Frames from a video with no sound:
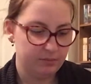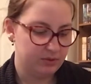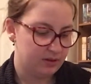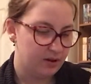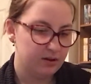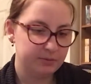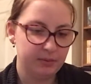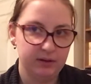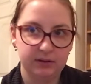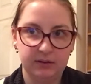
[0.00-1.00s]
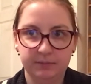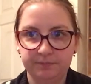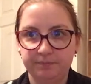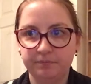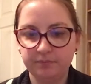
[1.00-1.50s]
dark mark.
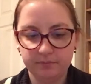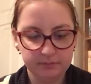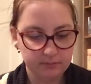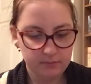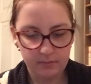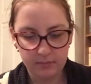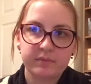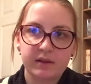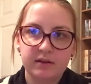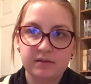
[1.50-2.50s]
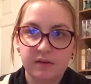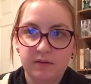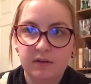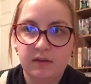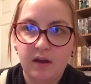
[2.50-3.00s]
So the
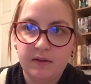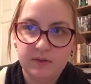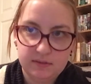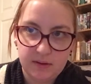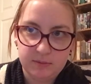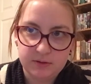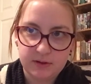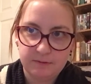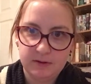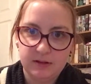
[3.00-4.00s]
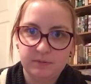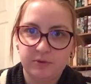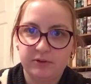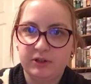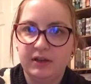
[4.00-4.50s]
yarn that I'm using for this
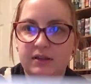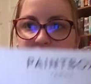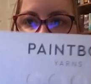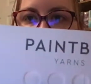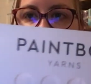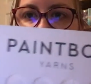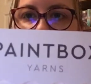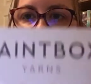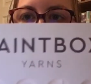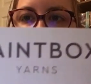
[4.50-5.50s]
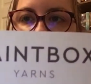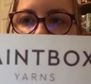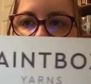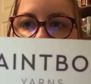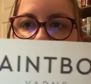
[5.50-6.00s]
project is
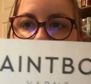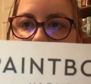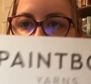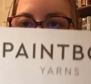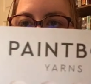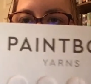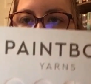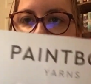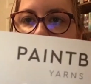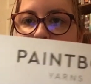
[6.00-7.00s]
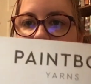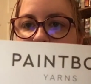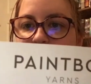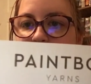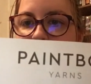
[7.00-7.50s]
this. It's the Paint Box
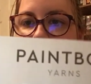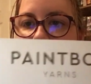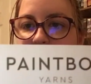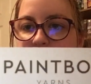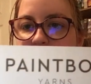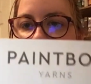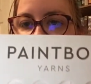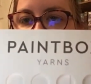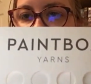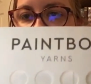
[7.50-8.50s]
yarns, and it's